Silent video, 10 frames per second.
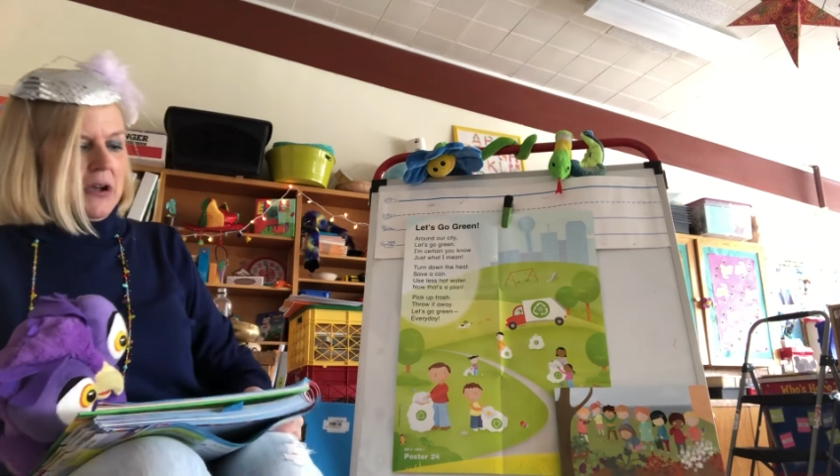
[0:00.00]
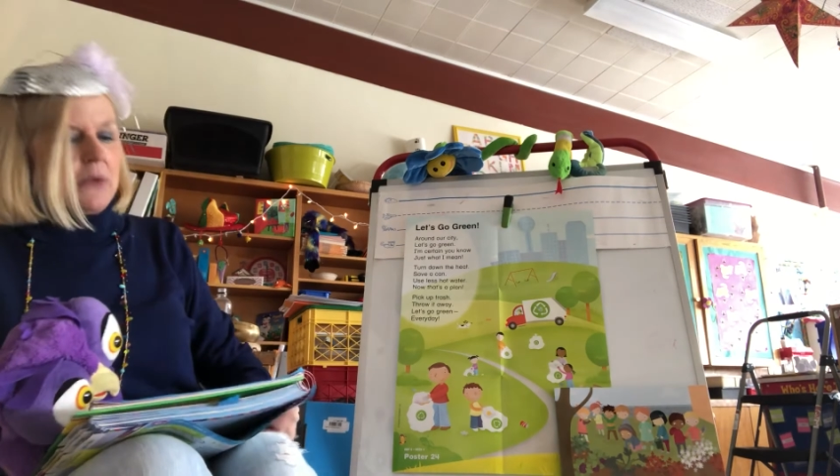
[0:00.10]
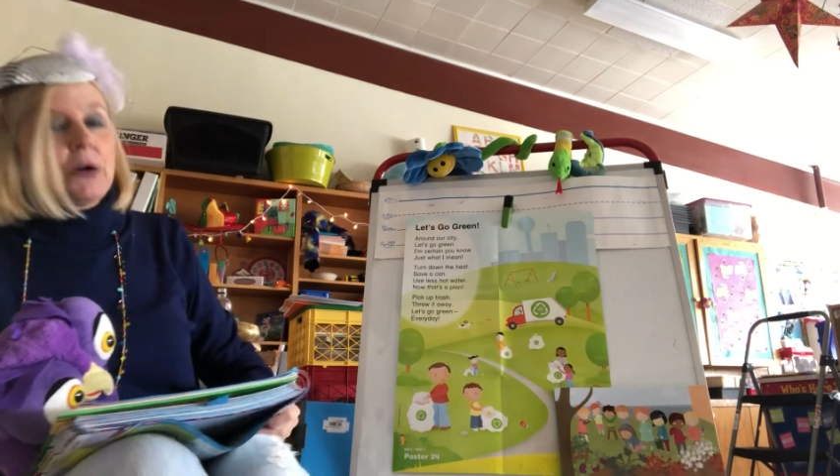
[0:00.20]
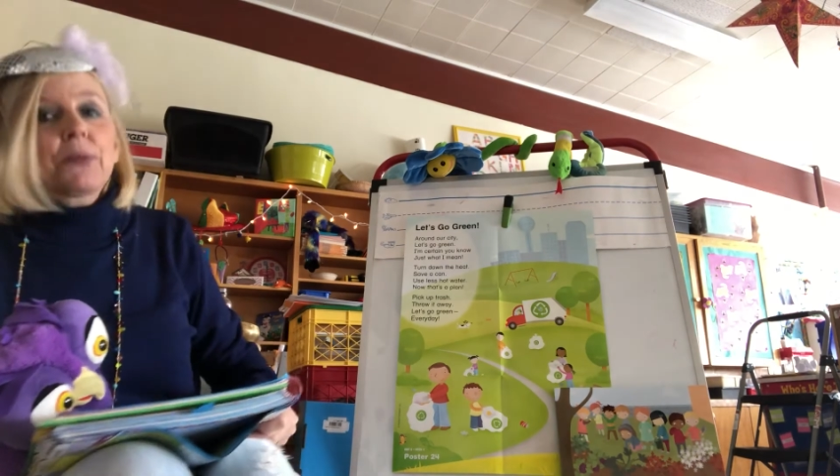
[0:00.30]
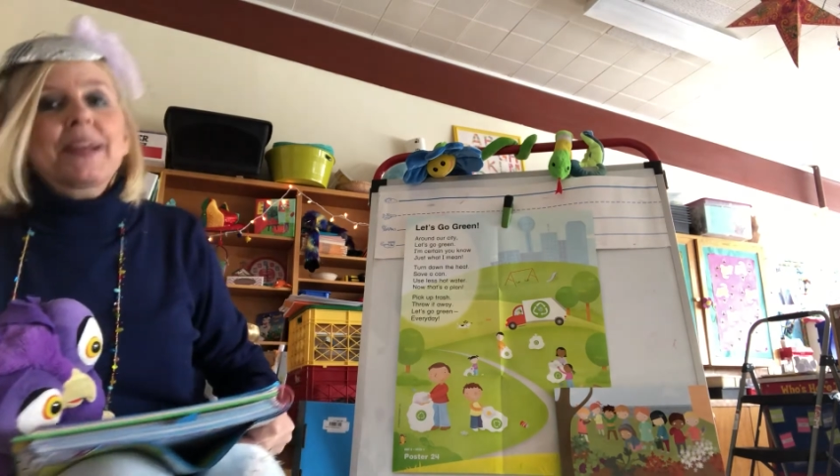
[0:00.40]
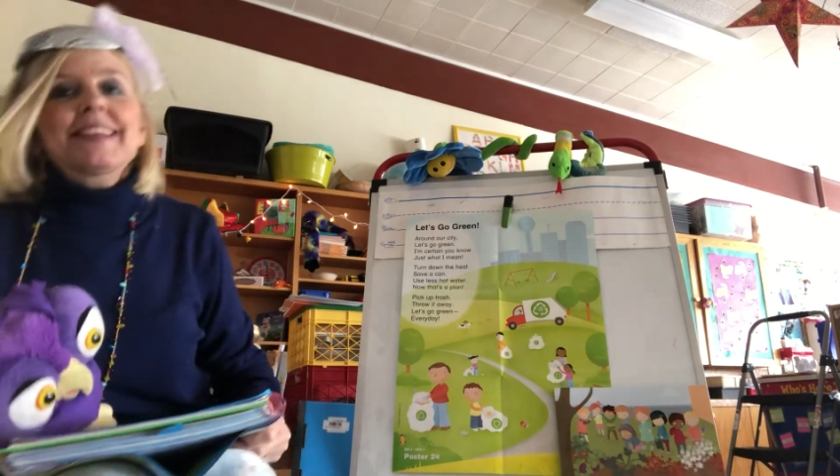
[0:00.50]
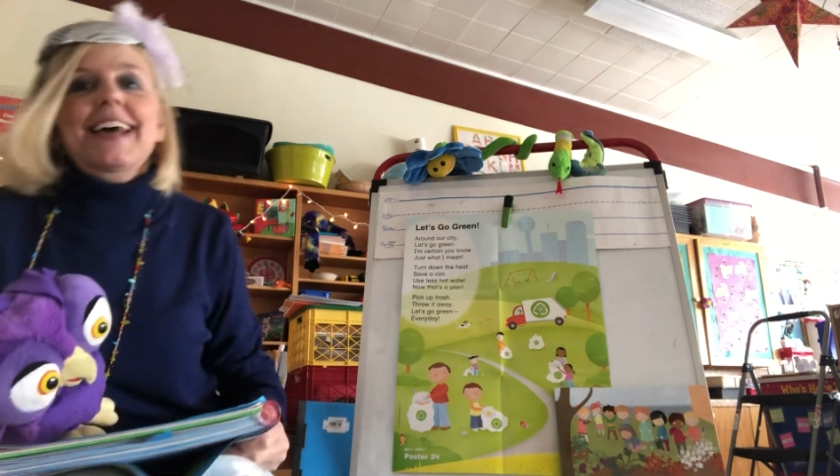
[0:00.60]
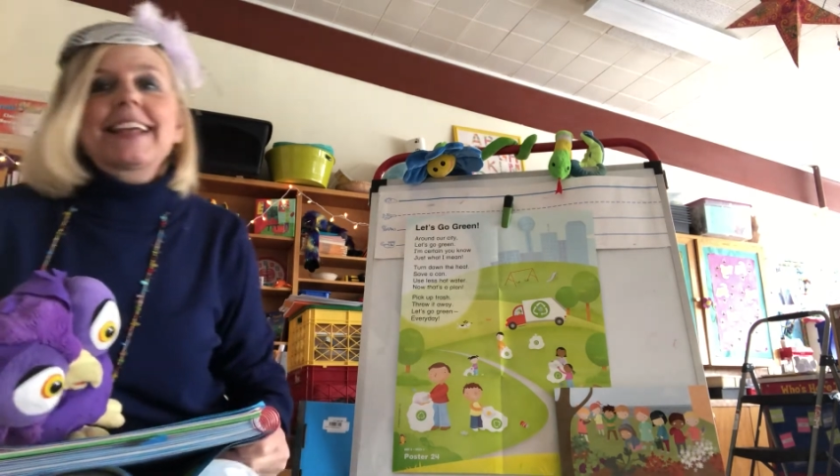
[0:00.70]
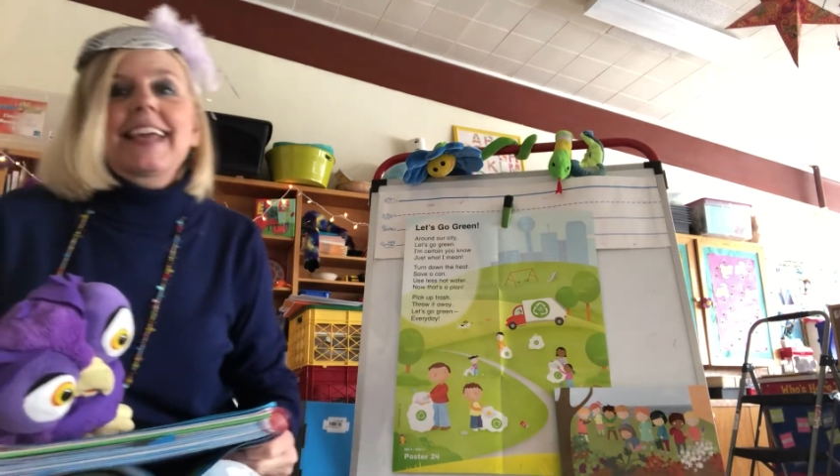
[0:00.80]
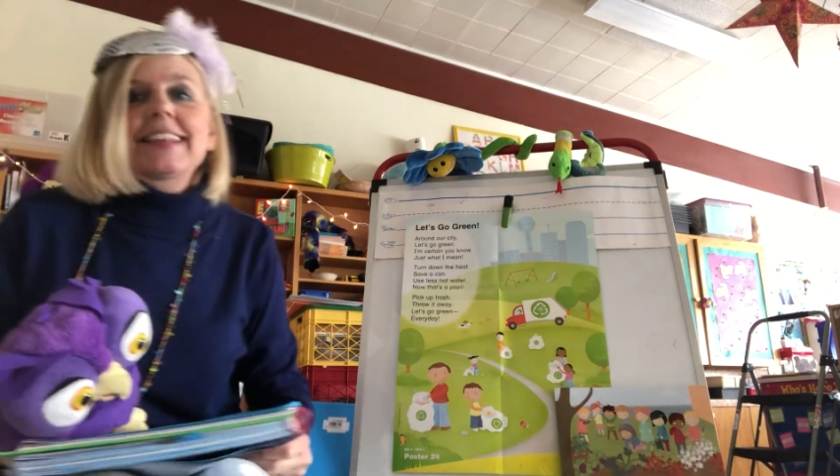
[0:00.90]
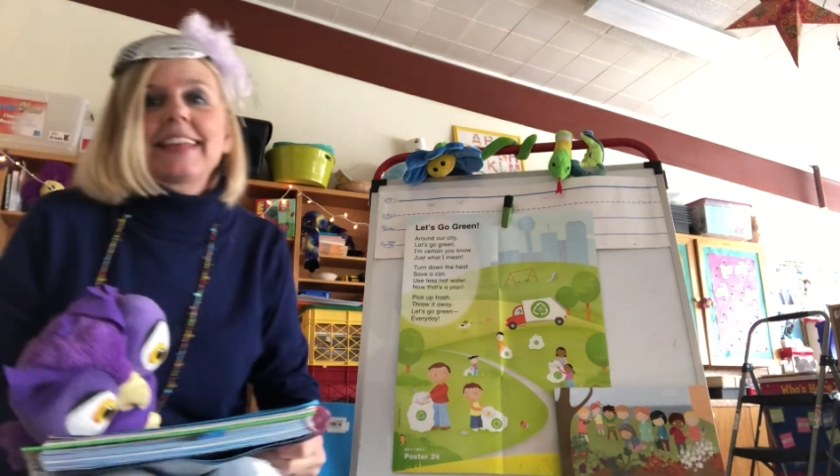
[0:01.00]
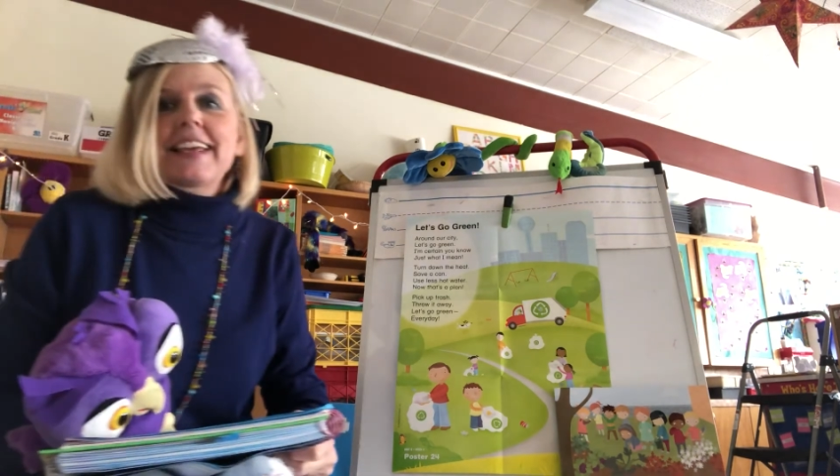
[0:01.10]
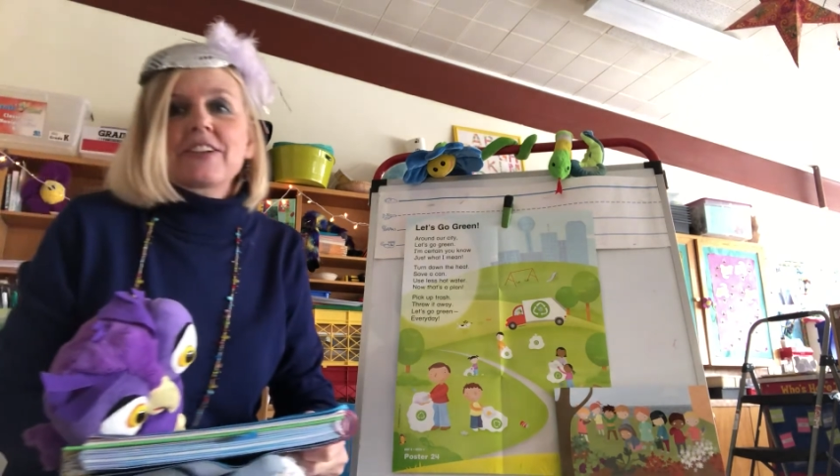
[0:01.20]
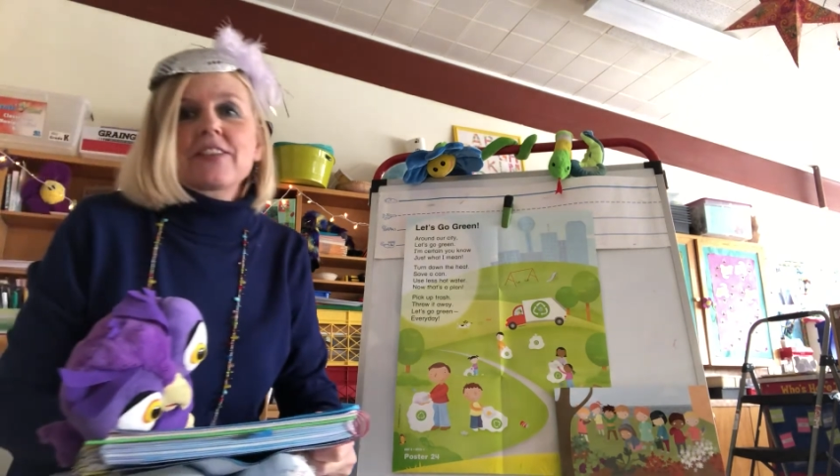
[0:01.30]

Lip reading: we'll read that again later